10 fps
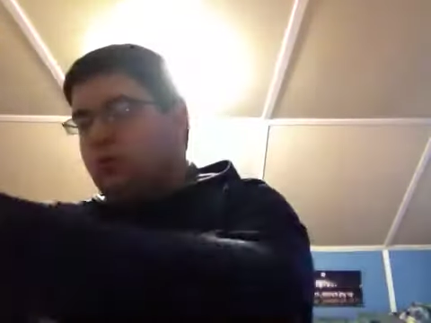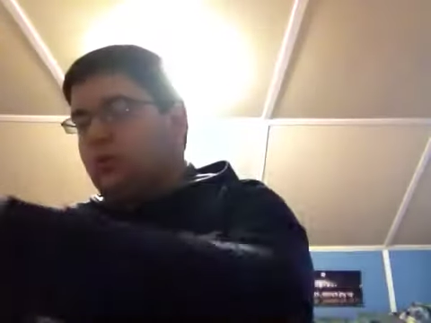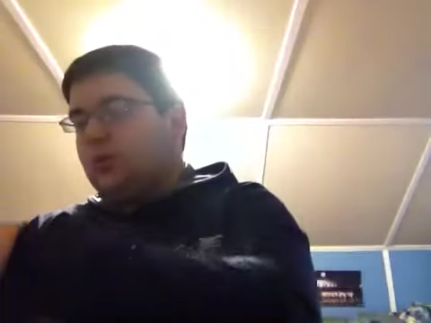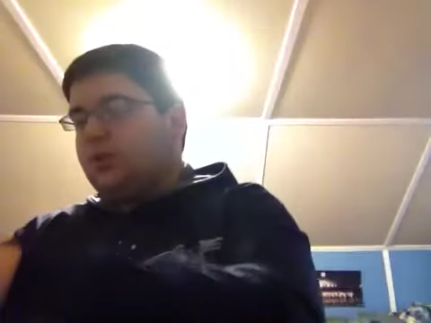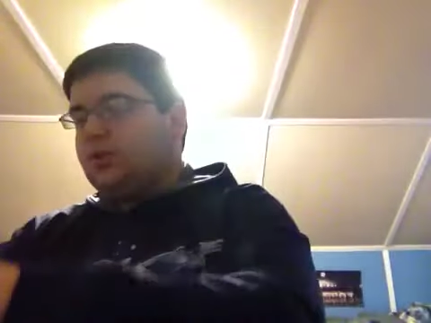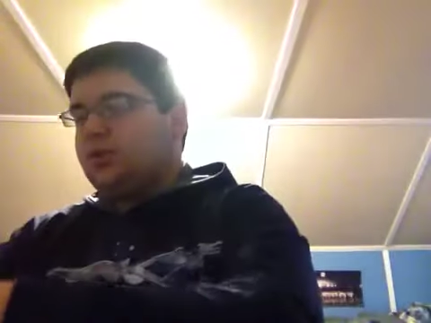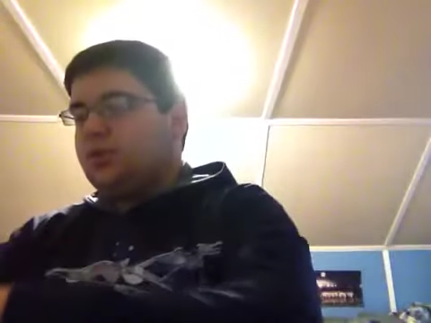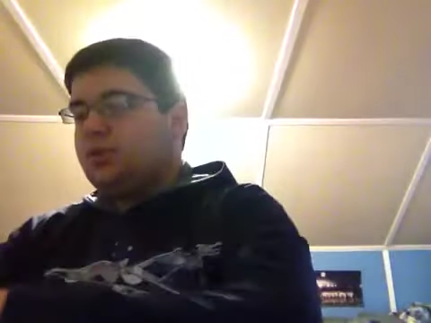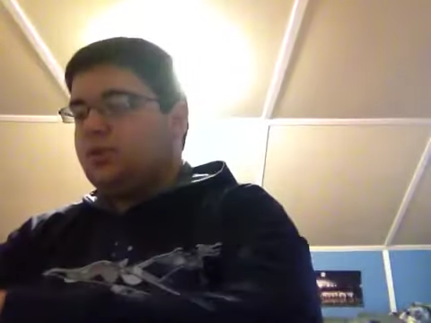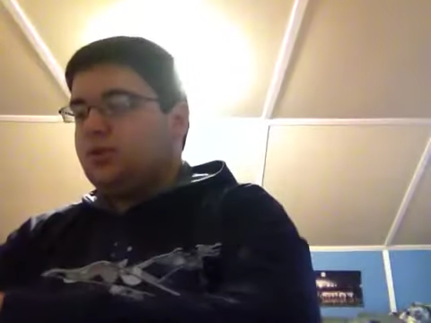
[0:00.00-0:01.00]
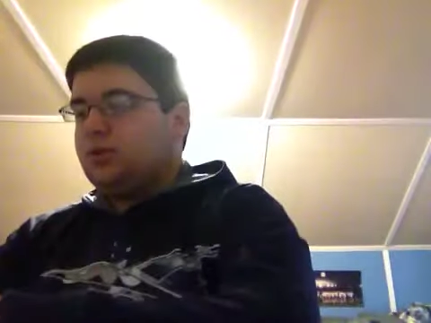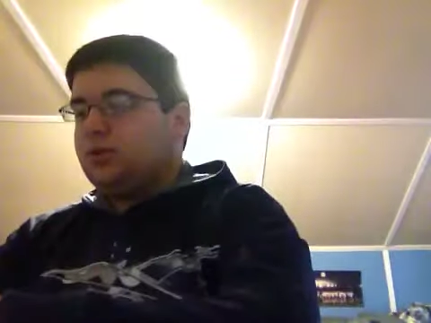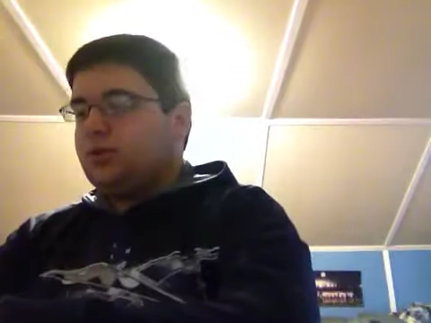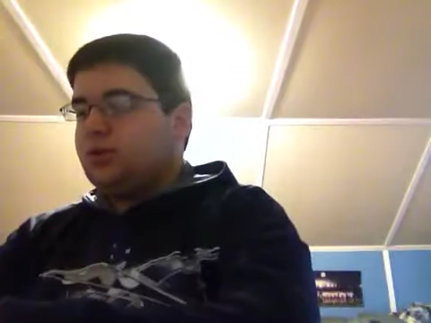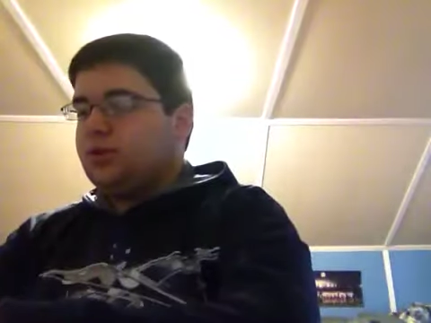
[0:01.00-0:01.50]
Next,
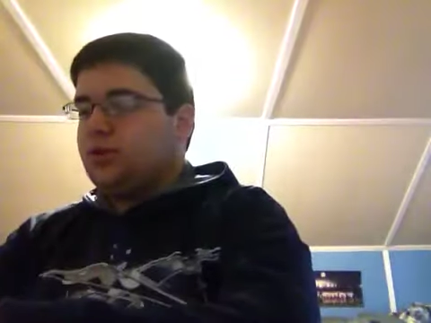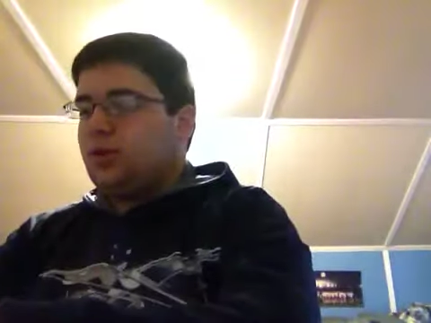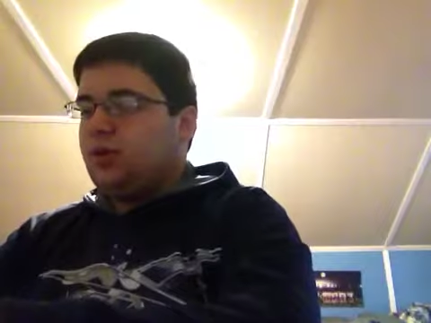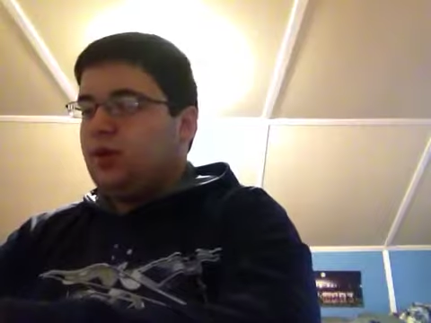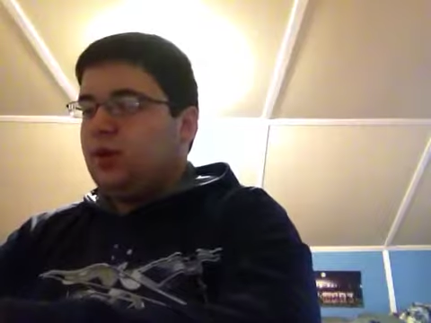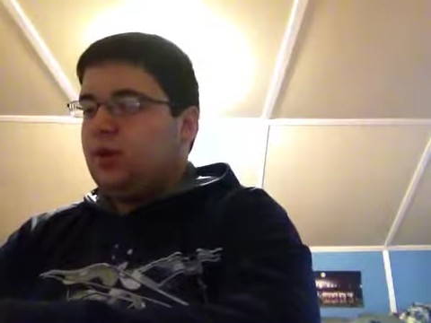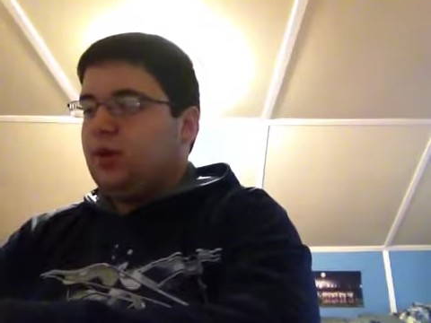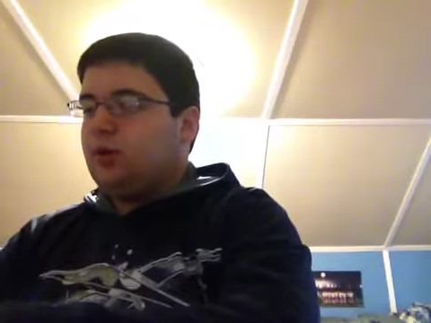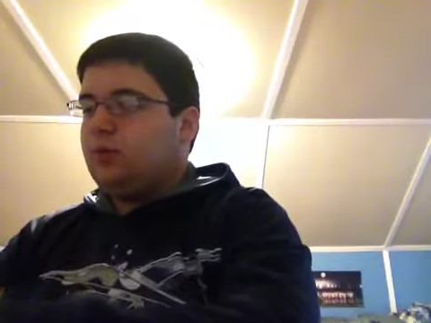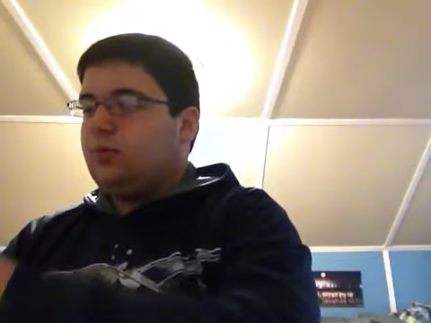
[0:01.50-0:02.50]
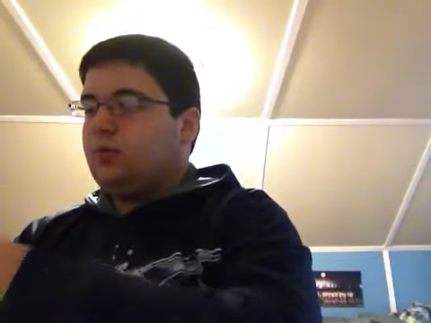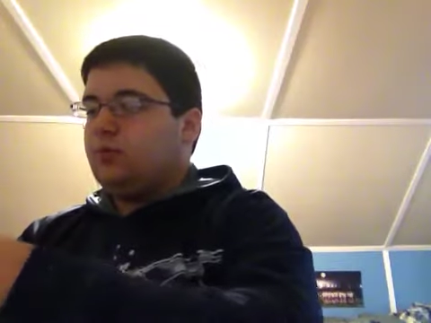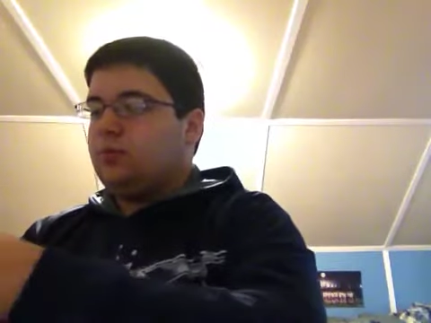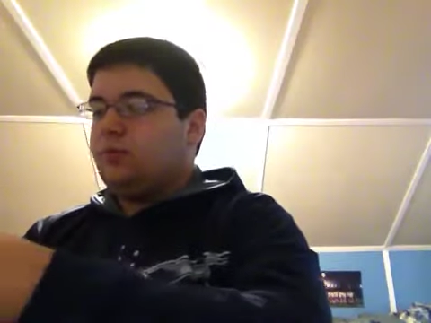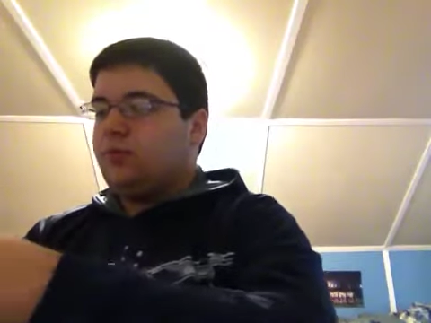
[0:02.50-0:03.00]
this is the
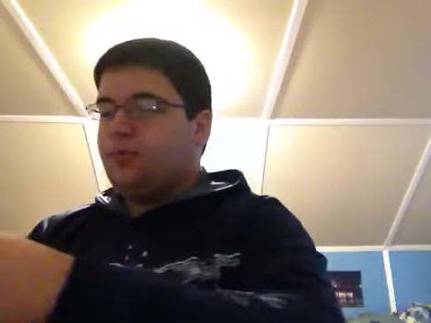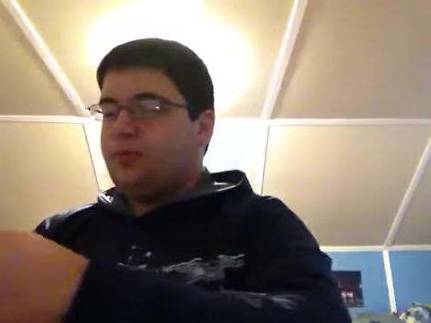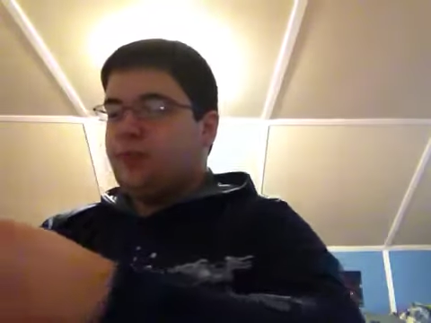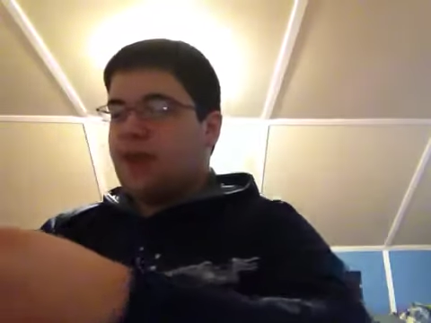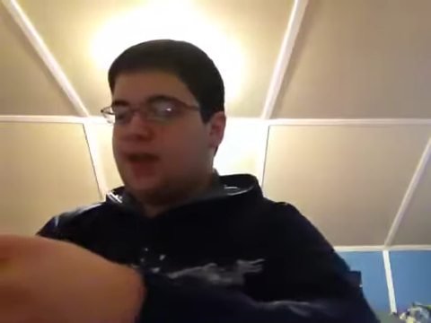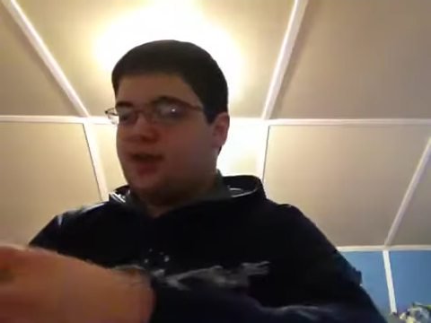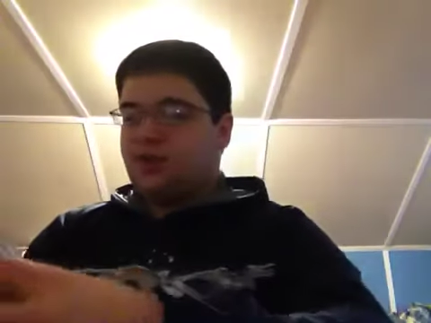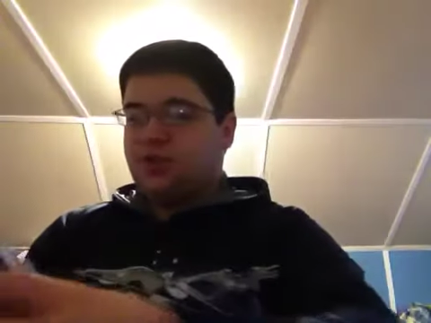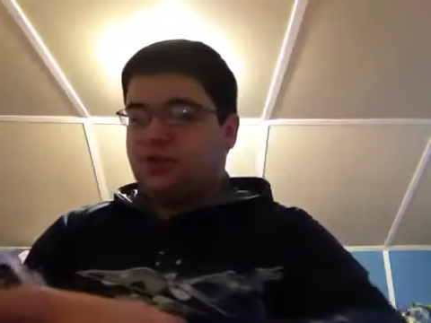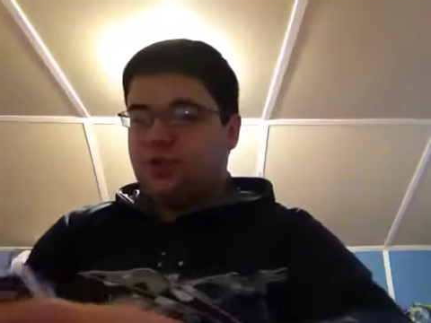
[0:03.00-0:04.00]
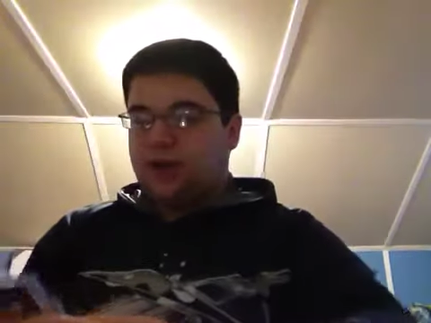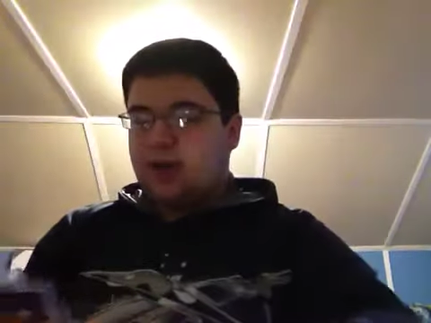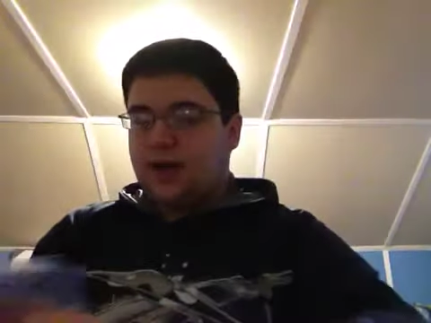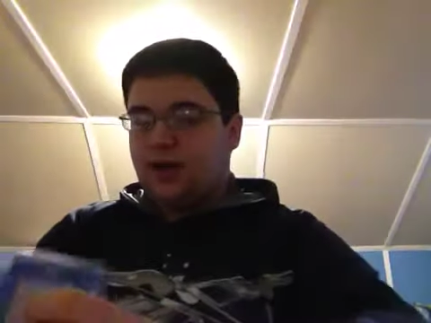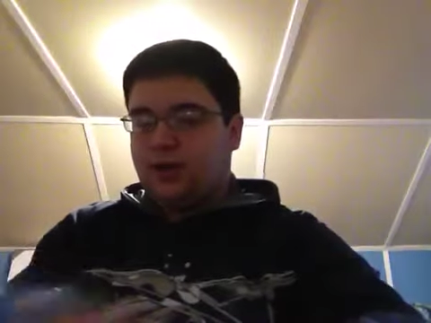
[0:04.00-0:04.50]
patches and
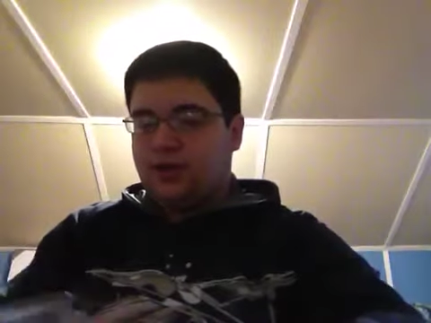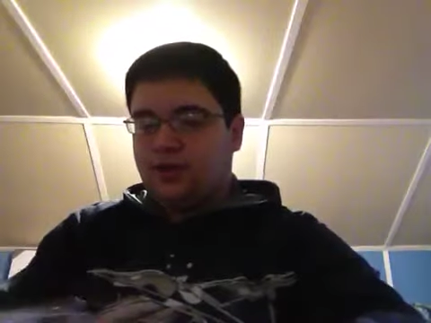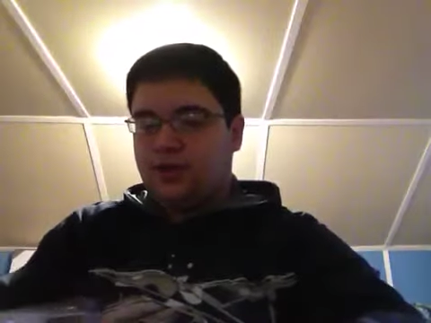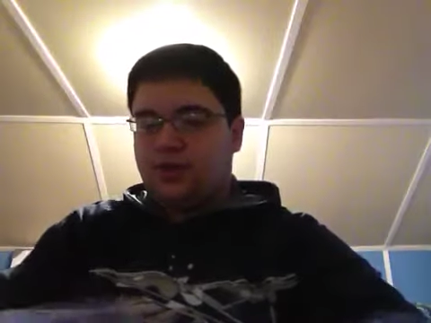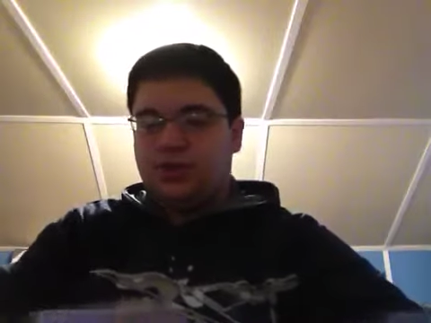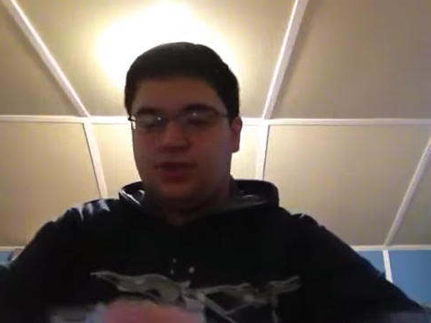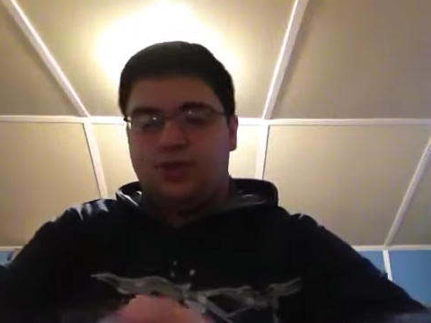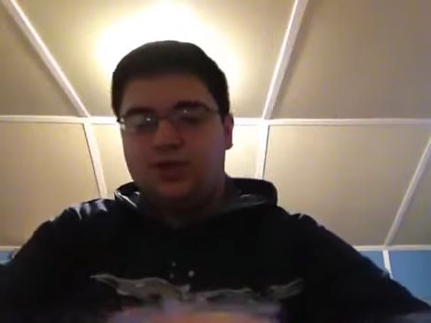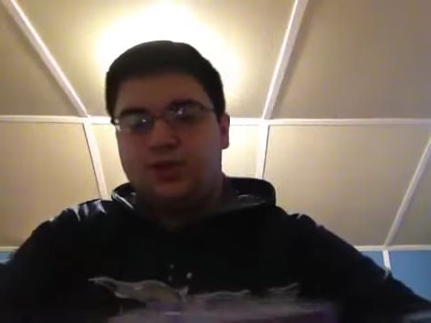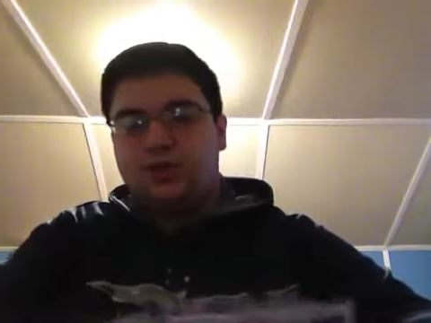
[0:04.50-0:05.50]
higher end jerseys.